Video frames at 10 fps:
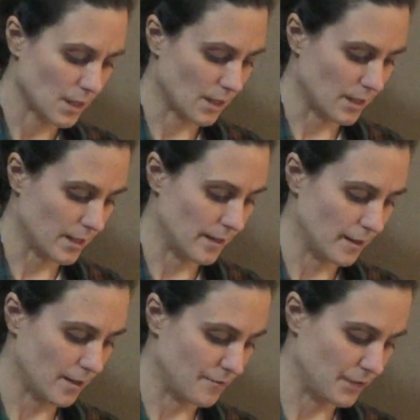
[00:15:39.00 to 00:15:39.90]

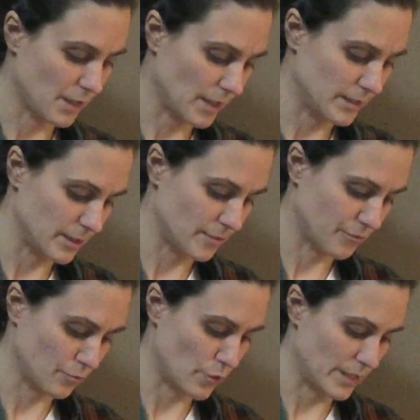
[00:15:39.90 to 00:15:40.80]
of the content
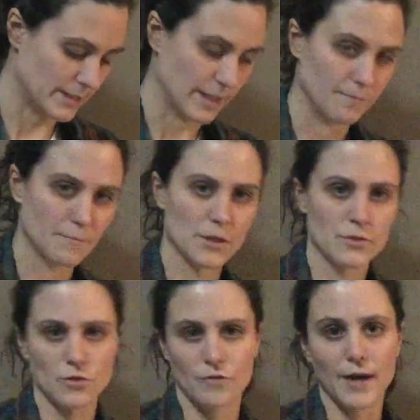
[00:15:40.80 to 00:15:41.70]
from week 10.
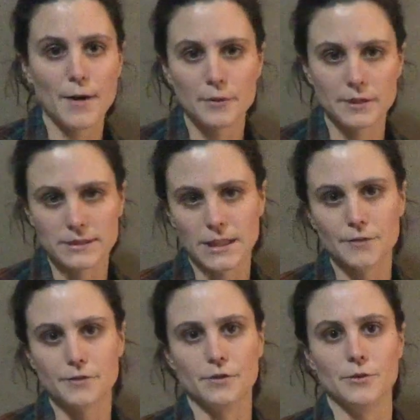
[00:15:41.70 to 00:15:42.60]
So if I were to
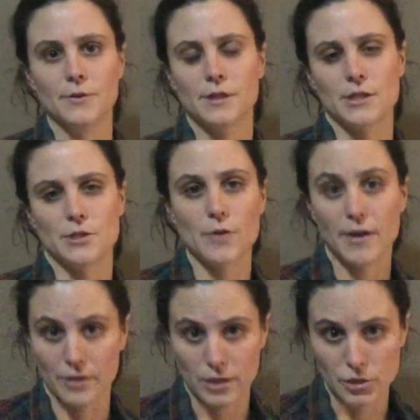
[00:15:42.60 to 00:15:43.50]
tell you, you
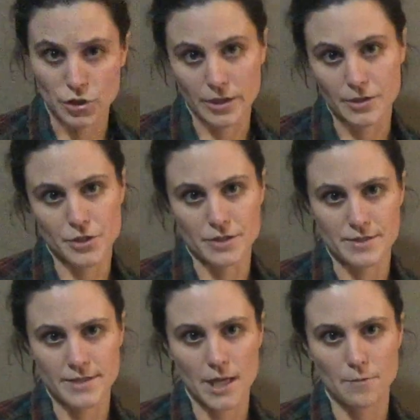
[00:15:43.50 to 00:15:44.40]
have a conjunction
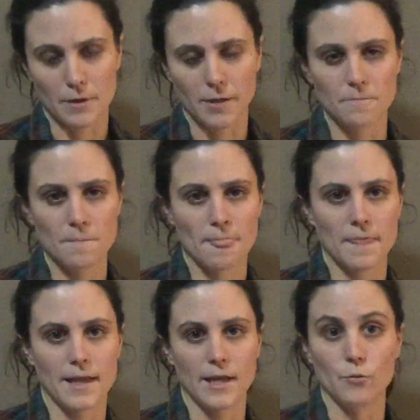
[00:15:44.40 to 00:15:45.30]
statement
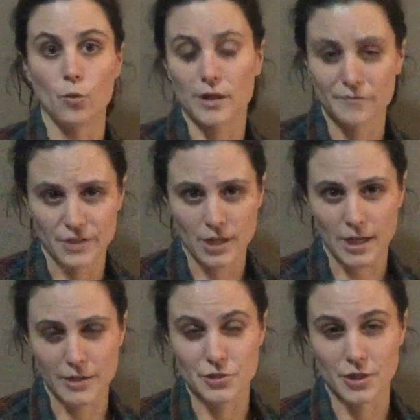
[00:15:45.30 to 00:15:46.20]
and one of the
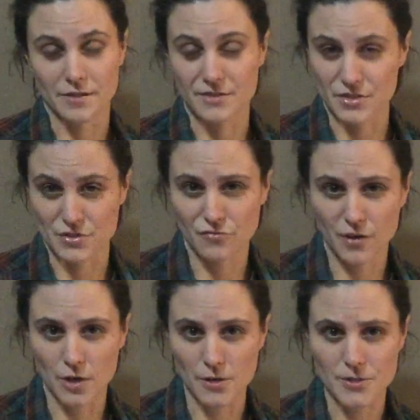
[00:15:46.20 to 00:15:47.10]
conjuncts is
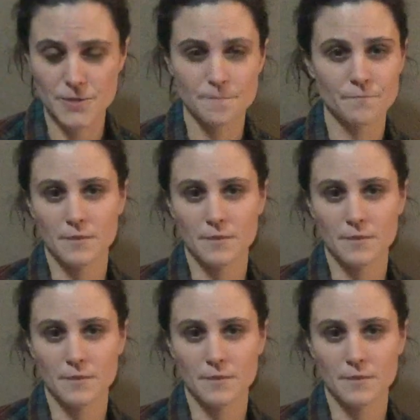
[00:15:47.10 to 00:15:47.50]
false,